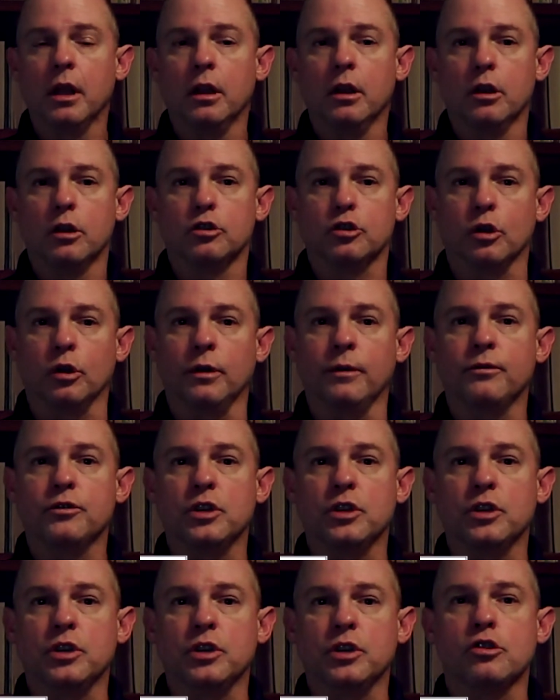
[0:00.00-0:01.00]
So you've
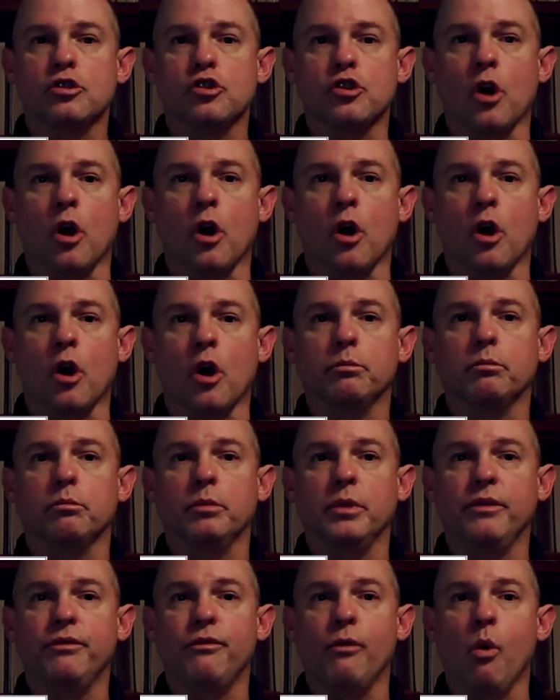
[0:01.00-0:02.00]
seen this chart
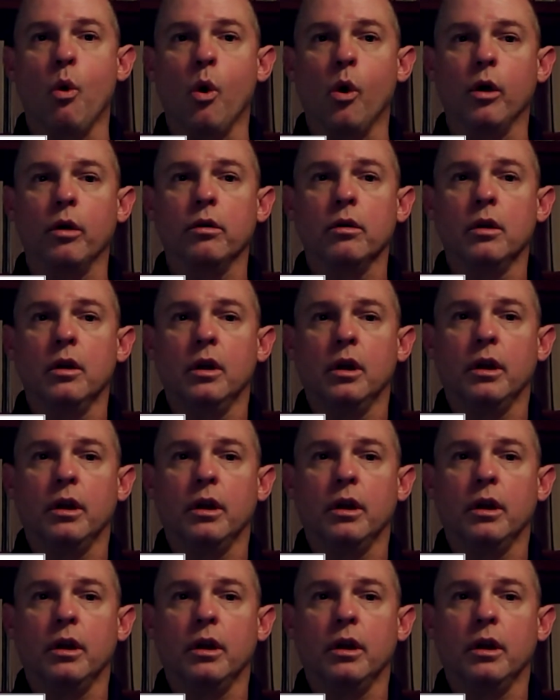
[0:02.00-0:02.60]
before.